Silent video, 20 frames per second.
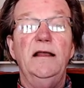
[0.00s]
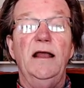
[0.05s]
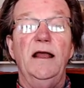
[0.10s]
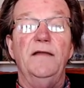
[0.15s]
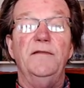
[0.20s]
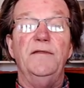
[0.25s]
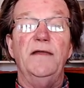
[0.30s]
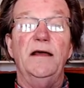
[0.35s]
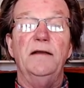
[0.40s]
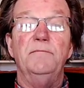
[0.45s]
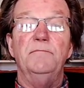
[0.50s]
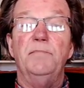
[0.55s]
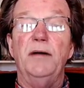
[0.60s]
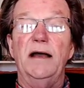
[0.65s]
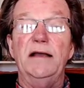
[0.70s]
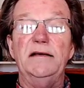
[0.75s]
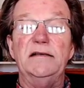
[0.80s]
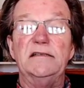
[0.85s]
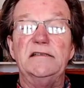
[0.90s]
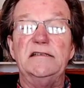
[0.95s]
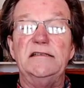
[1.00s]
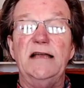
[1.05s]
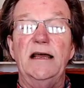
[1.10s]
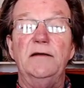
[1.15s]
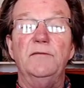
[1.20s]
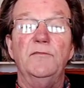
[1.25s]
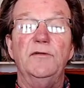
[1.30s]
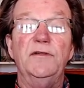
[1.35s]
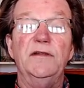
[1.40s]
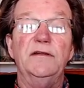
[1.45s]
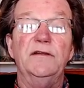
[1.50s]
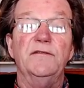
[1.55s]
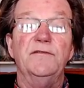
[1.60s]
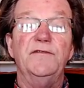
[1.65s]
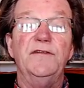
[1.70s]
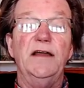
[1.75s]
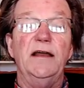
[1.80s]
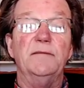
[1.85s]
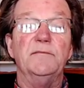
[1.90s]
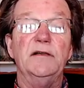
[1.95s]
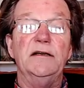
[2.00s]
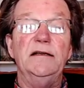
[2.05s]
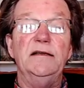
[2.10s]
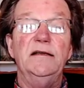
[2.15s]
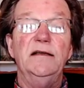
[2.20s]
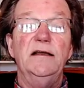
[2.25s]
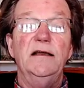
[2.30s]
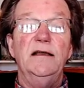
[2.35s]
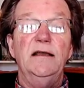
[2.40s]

and then by descent within the family,